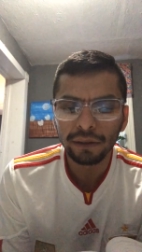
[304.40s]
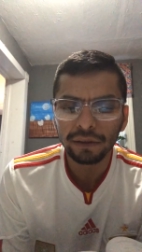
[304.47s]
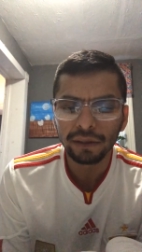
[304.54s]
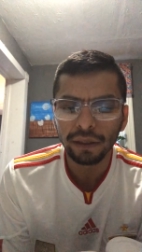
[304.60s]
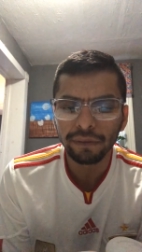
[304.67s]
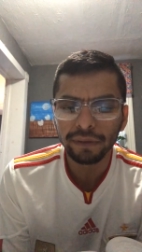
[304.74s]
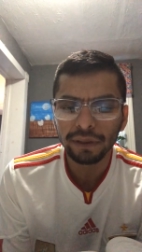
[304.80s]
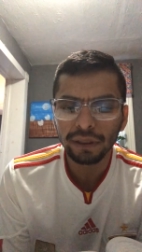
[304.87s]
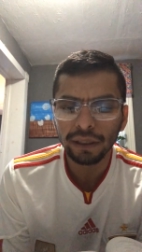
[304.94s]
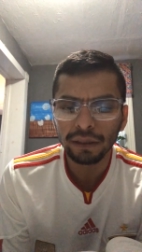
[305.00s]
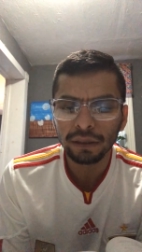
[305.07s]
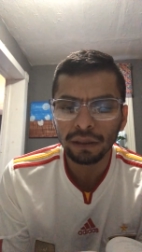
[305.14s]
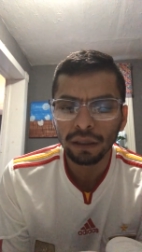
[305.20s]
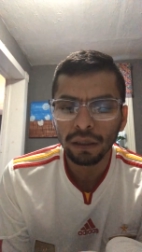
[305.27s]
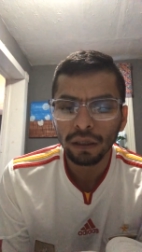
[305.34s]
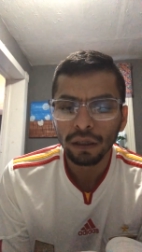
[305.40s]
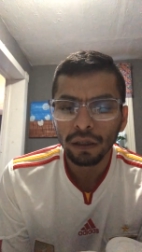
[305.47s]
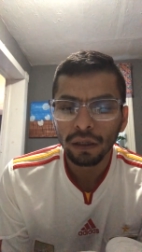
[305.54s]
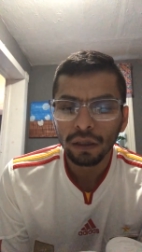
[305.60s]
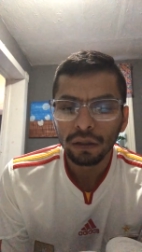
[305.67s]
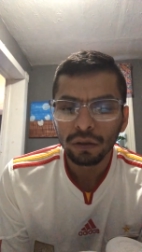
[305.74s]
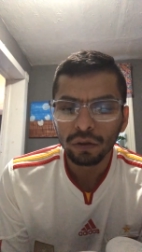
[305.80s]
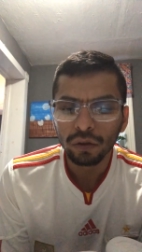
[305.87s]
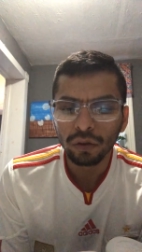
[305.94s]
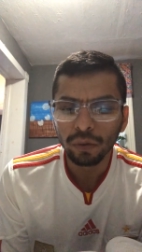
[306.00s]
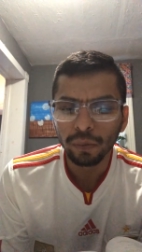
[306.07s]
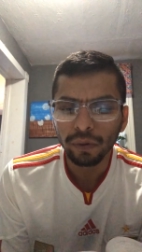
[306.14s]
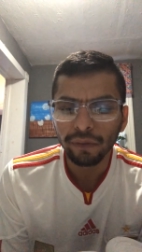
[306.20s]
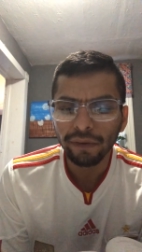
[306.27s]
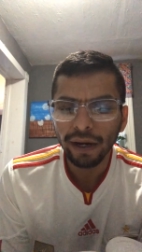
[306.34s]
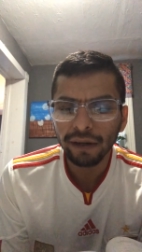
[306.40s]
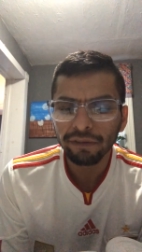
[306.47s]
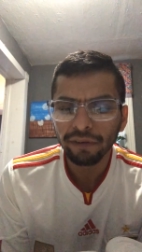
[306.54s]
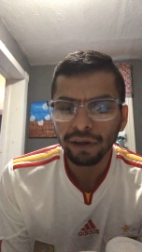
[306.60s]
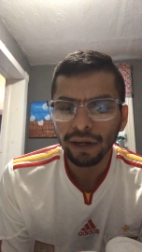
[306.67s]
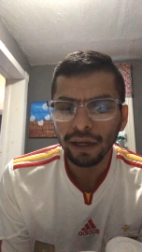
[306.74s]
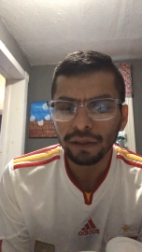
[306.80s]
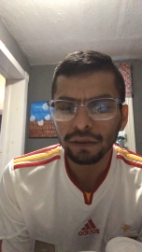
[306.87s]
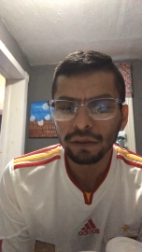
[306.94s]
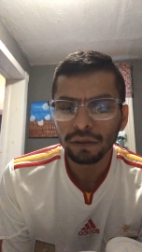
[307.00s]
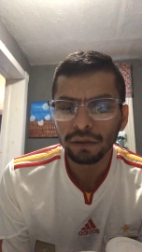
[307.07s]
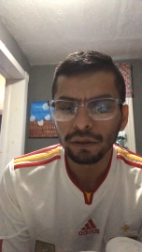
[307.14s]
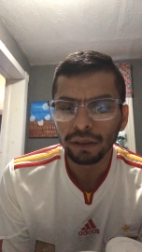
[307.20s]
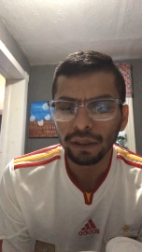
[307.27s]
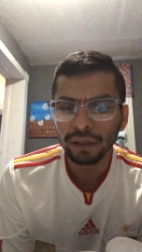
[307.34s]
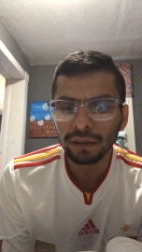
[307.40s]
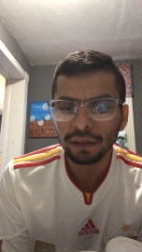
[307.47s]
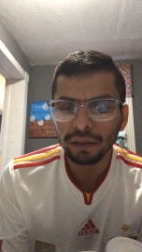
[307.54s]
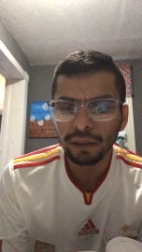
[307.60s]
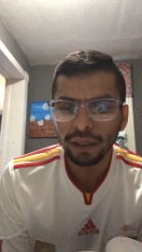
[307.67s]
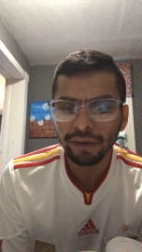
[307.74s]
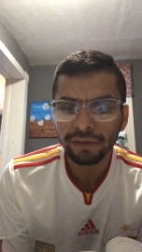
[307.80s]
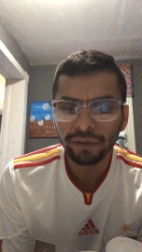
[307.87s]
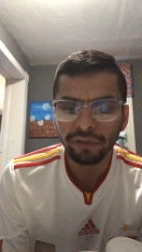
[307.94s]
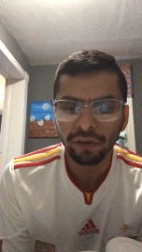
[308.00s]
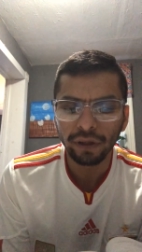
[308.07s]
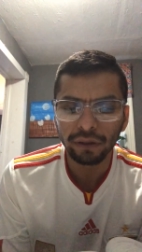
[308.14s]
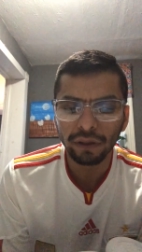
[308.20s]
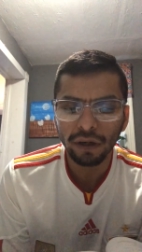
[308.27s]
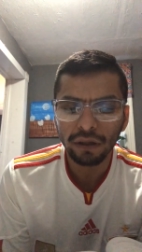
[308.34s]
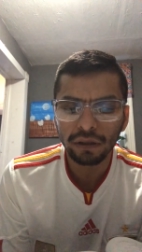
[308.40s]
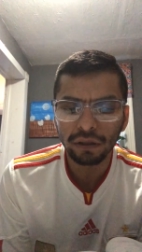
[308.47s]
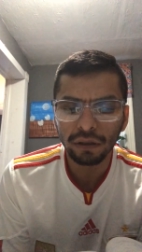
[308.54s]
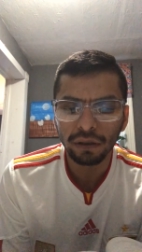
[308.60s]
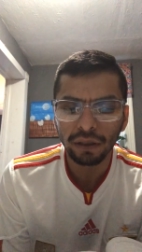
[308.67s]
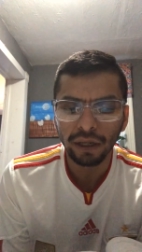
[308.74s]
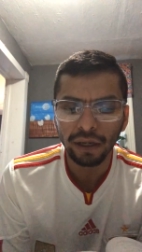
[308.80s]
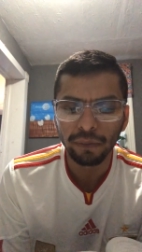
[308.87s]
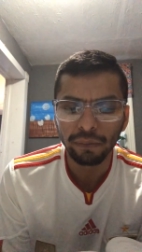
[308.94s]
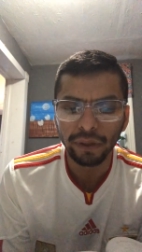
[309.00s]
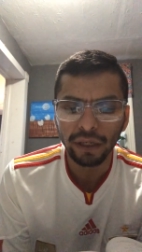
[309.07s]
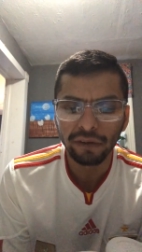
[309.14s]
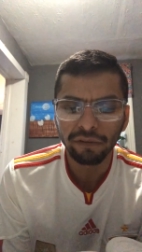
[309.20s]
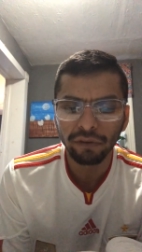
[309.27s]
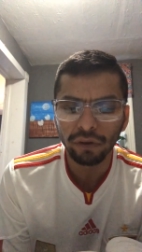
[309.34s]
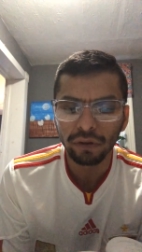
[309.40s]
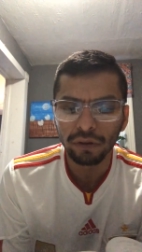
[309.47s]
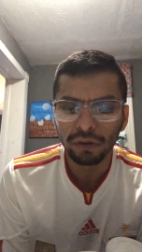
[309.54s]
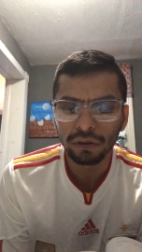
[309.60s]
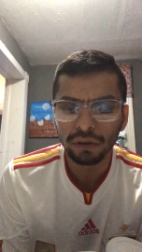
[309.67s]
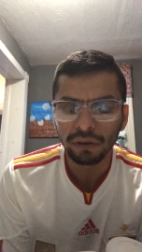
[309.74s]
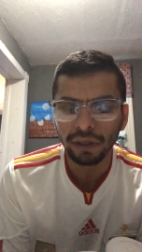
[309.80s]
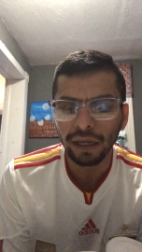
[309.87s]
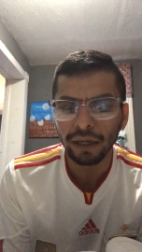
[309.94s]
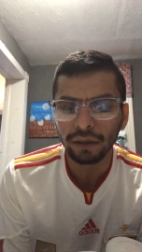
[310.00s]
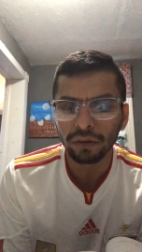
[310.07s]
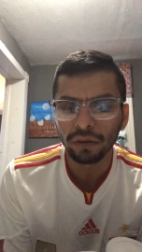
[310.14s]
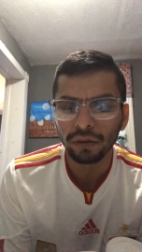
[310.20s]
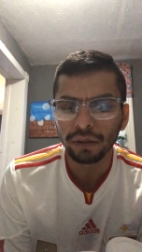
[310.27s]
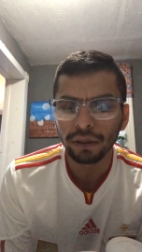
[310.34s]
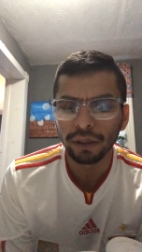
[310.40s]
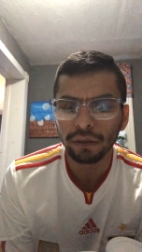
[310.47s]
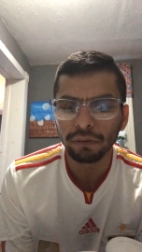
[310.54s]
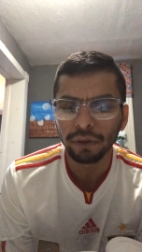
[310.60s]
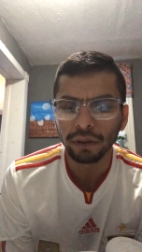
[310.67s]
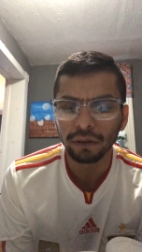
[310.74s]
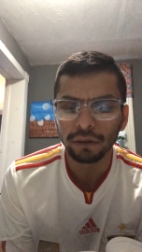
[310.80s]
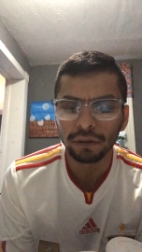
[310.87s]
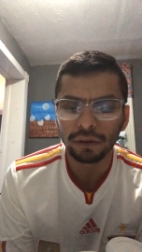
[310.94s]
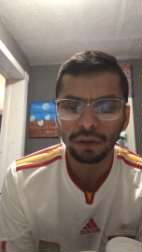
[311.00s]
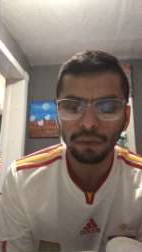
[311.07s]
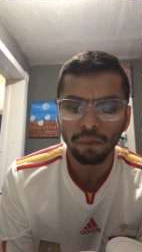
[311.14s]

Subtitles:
Services to provide financial incentives for adoption and meaningful use of electronic health records.